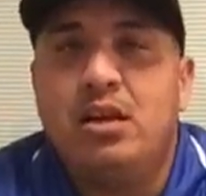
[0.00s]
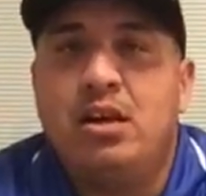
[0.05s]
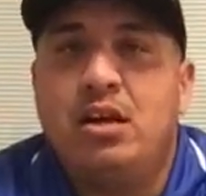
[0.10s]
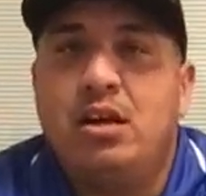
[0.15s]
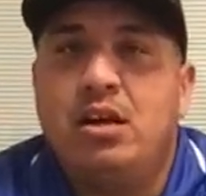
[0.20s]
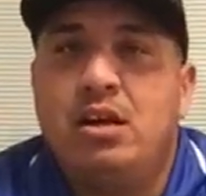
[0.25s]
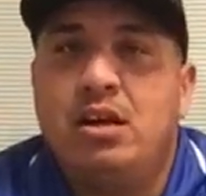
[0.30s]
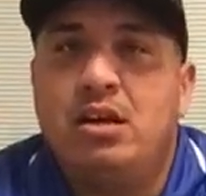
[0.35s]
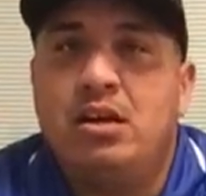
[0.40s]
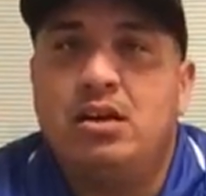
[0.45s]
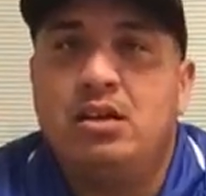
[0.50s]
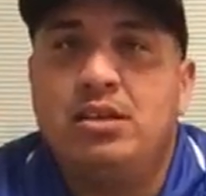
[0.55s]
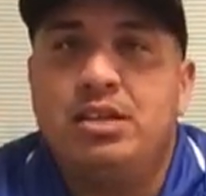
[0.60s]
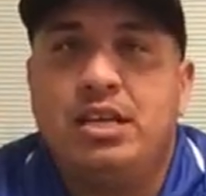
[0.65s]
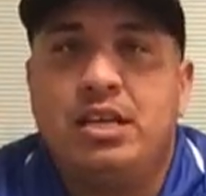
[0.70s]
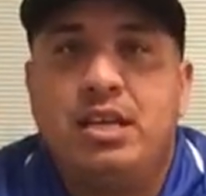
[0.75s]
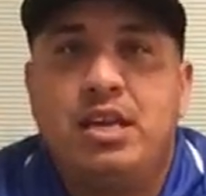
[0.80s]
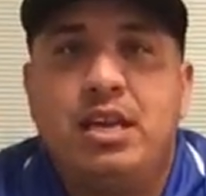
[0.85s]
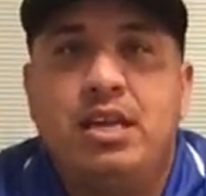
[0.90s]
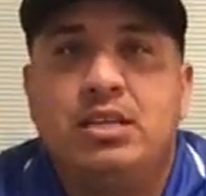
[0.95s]

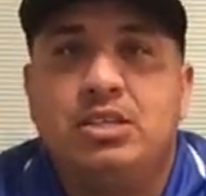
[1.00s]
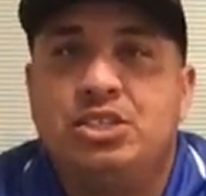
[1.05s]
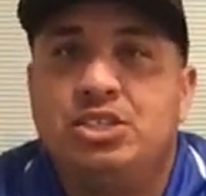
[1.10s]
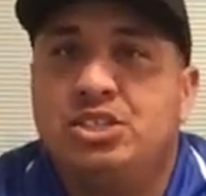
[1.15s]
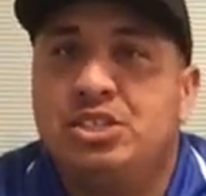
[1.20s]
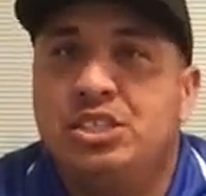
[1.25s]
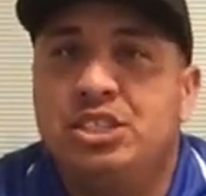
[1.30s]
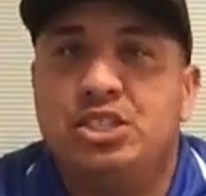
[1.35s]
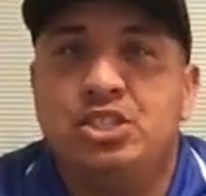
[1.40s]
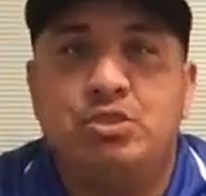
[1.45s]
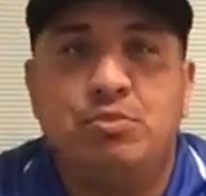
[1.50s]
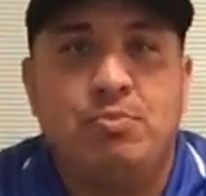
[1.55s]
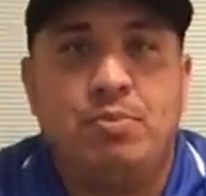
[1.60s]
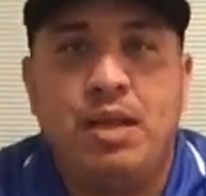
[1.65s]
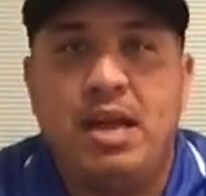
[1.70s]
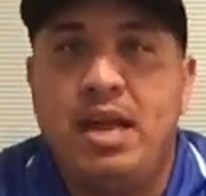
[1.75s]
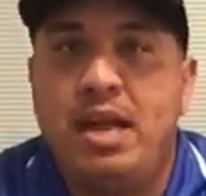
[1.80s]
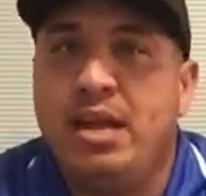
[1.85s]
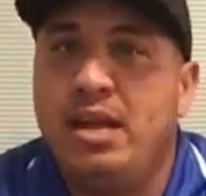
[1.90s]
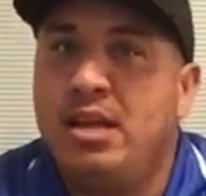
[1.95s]
The kid just needs to
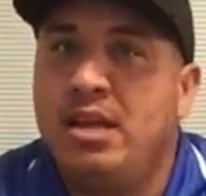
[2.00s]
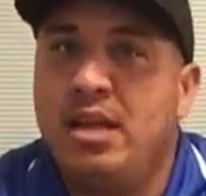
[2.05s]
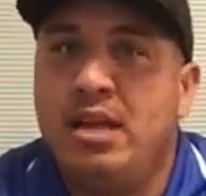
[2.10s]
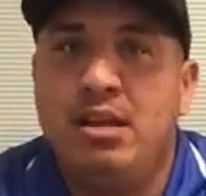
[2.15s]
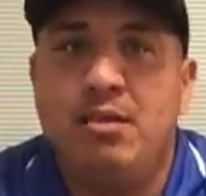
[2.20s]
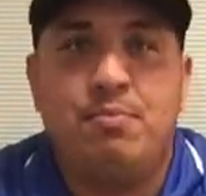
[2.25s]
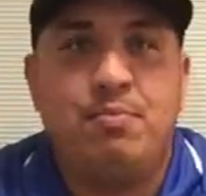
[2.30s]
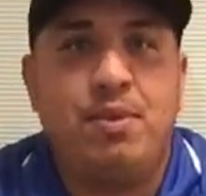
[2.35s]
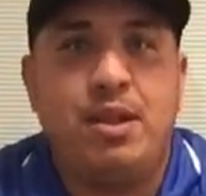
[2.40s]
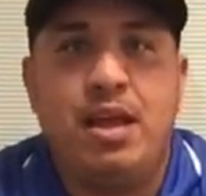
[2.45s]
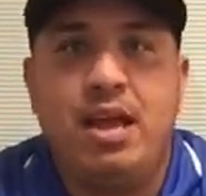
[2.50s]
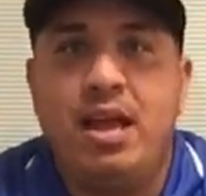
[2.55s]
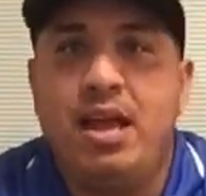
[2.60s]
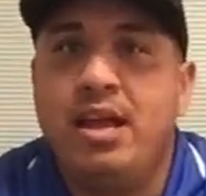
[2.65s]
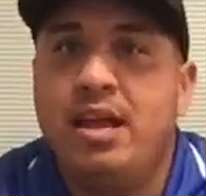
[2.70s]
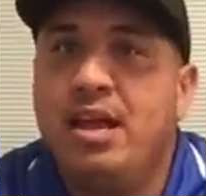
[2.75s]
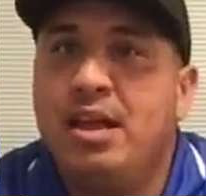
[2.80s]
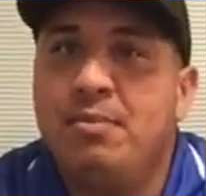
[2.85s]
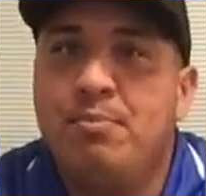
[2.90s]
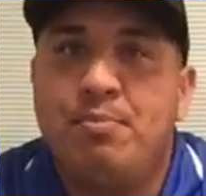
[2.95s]
play and
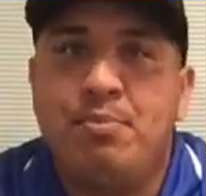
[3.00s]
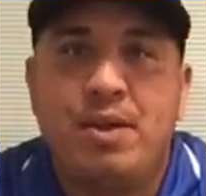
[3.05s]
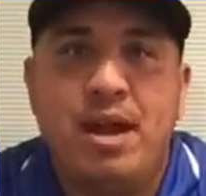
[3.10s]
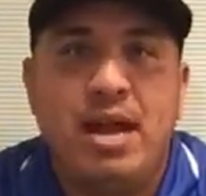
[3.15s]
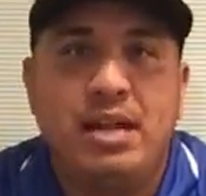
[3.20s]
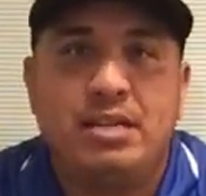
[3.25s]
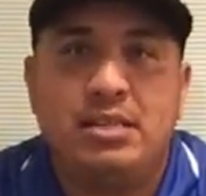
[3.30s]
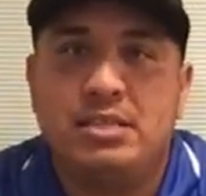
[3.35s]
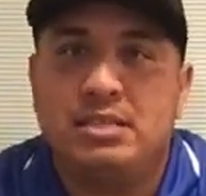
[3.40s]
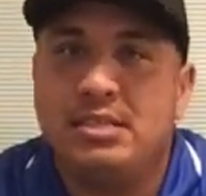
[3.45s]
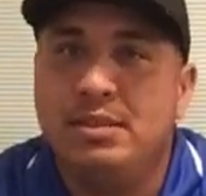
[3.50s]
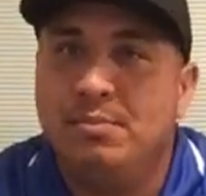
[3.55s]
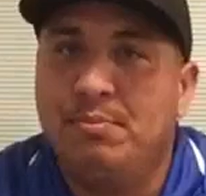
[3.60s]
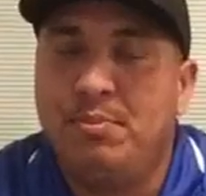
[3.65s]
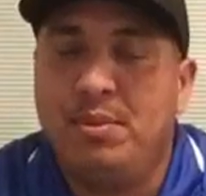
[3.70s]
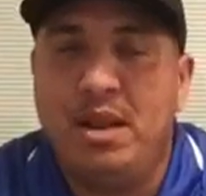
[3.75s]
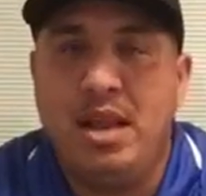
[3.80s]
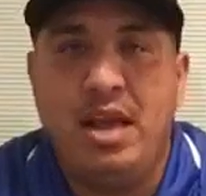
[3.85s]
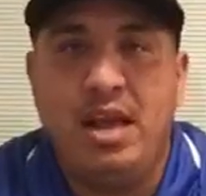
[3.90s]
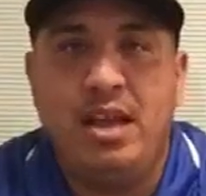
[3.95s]
play and practice and
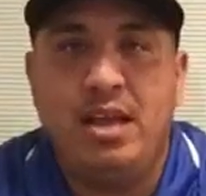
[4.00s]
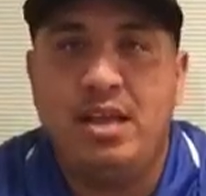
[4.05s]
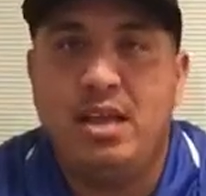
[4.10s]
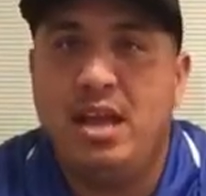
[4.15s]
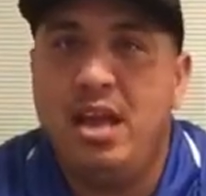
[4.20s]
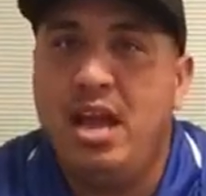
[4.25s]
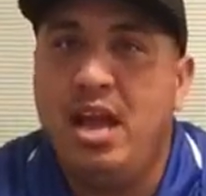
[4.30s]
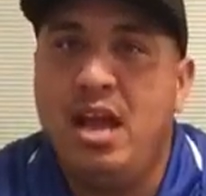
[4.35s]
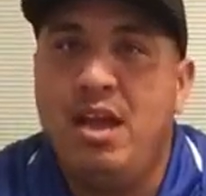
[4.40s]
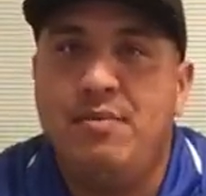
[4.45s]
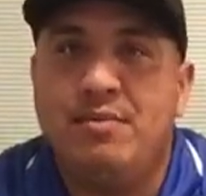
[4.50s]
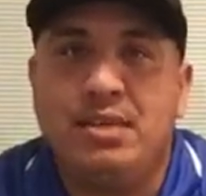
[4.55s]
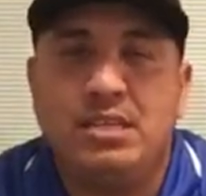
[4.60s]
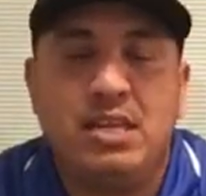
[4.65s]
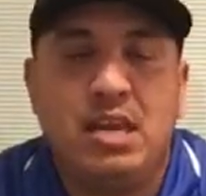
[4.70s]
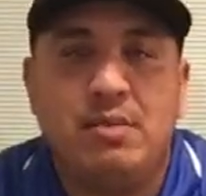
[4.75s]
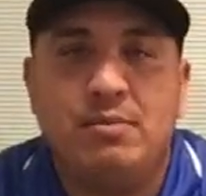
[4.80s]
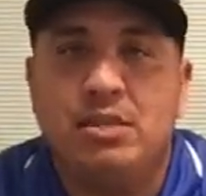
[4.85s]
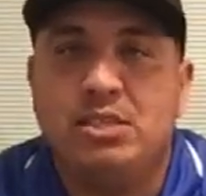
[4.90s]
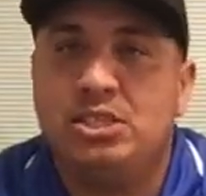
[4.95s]
play every
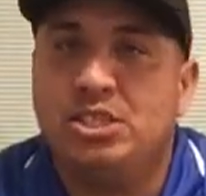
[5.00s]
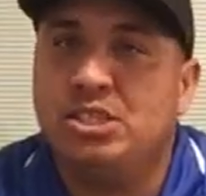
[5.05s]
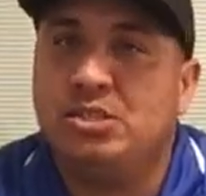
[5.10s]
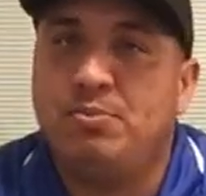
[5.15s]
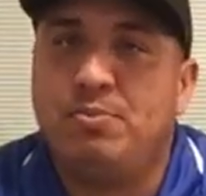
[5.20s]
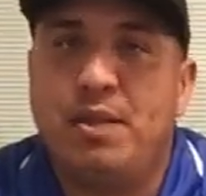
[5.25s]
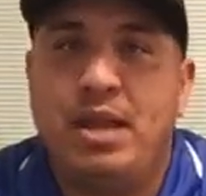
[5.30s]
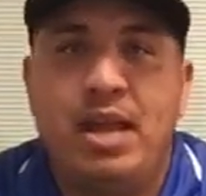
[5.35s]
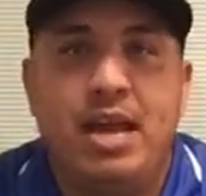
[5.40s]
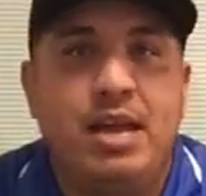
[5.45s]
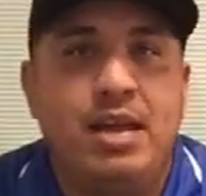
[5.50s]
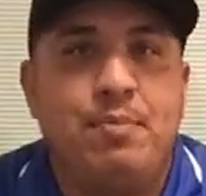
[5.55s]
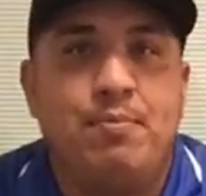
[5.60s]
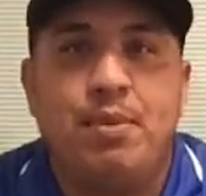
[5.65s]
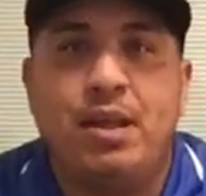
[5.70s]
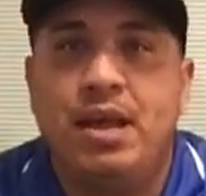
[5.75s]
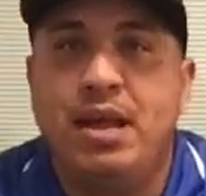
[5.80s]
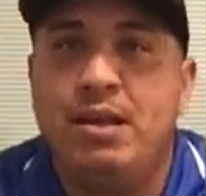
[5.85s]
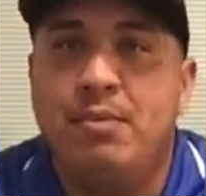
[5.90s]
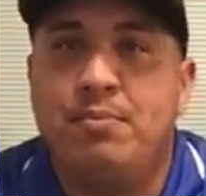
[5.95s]
time. It's just playing and
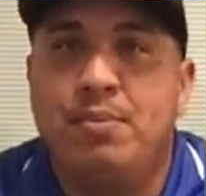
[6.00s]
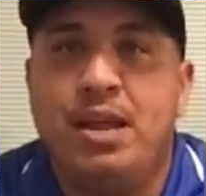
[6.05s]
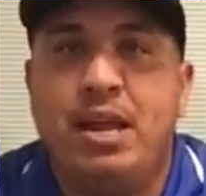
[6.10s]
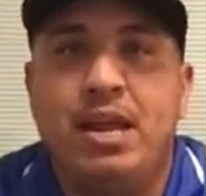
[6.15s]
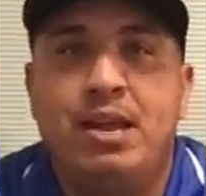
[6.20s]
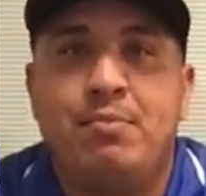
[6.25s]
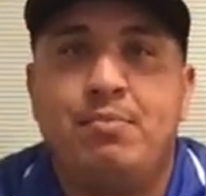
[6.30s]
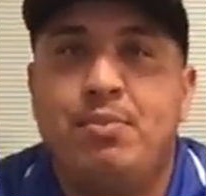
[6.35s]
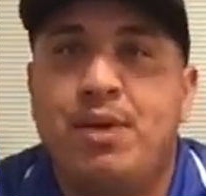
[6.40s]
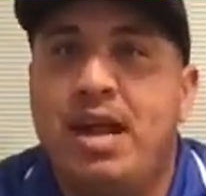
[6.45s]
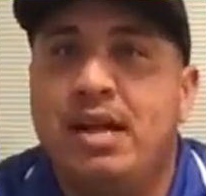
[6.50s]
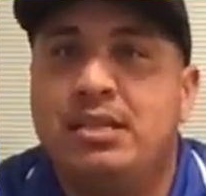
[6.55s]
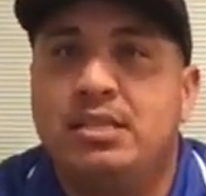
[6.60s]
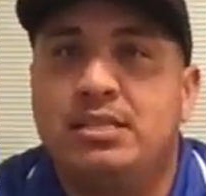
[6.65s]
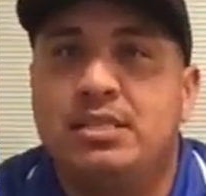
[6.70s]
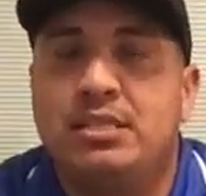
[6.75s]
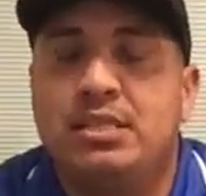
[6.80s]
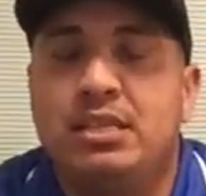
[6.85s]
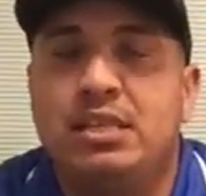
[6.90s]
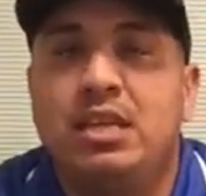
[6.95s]
playing and playing,
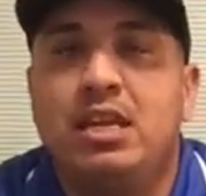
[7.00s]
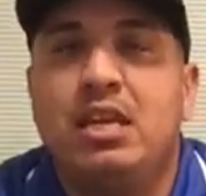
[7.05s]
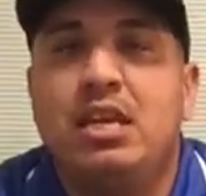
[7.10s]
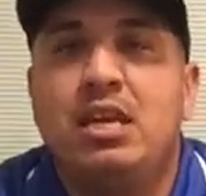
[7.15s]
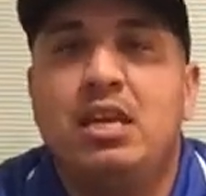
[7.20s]
practicing.